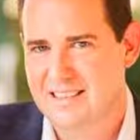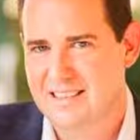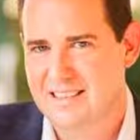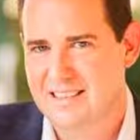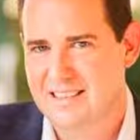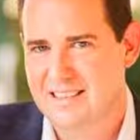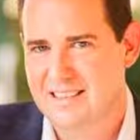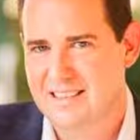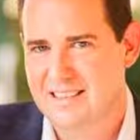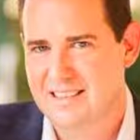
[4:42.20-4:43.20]

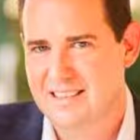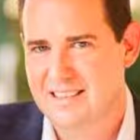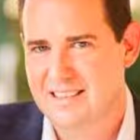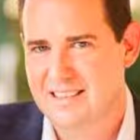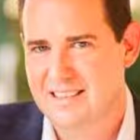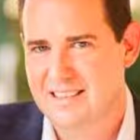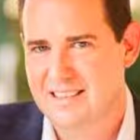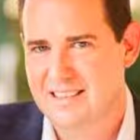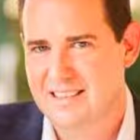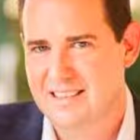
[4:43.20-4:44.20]

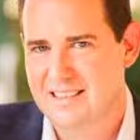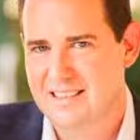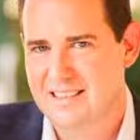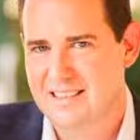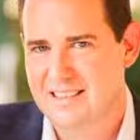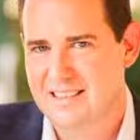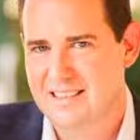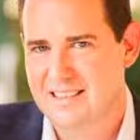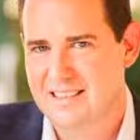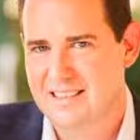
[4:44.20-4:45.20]

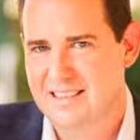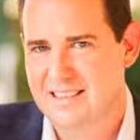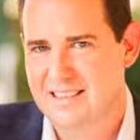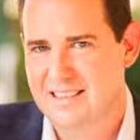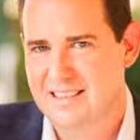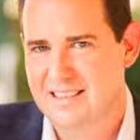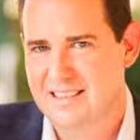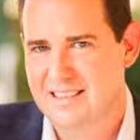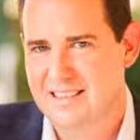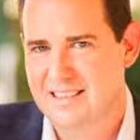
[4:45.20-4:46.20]

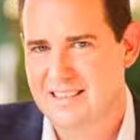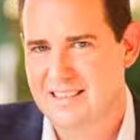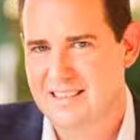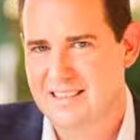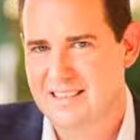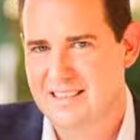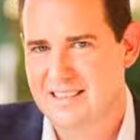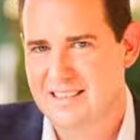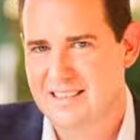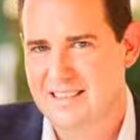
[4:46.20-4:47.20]

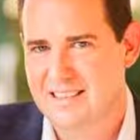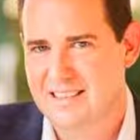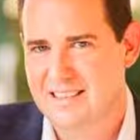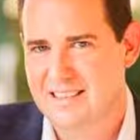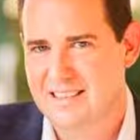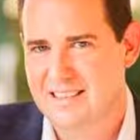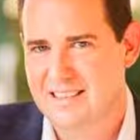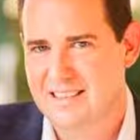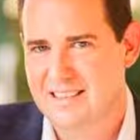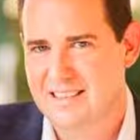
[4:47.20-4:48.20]

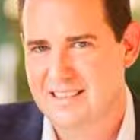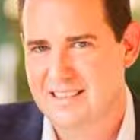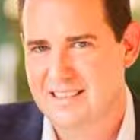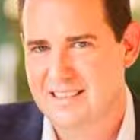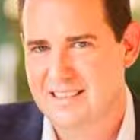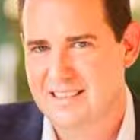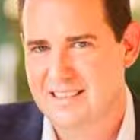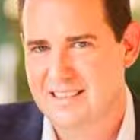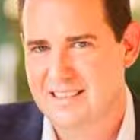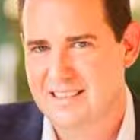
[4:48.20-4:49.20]

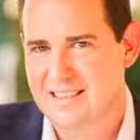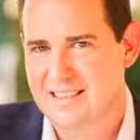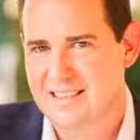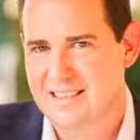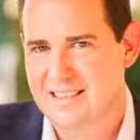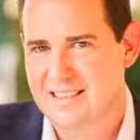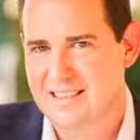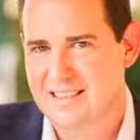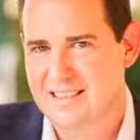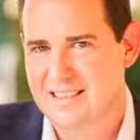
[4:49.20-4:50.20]
(no lip movement)